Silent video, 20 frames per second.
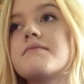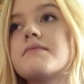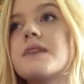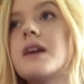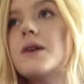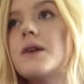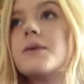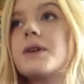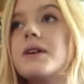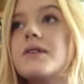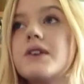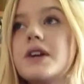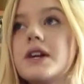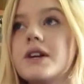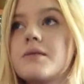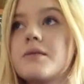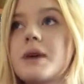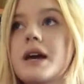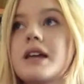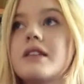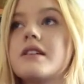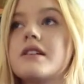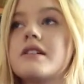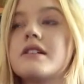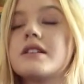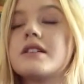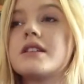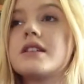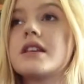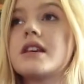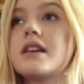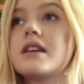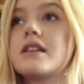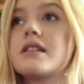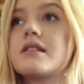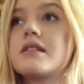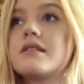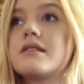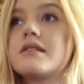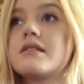yeah, whenever I go back there, it's
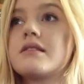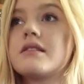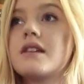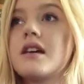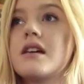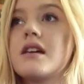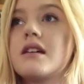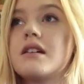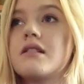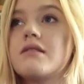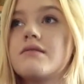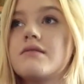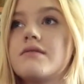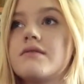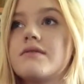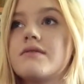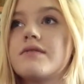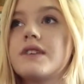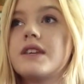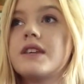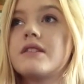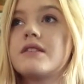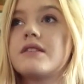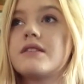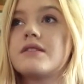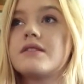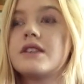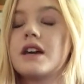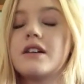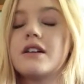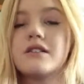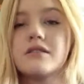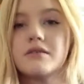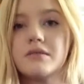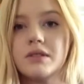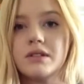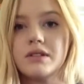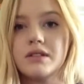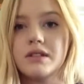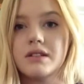like, I don't feel
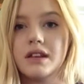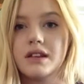terrible.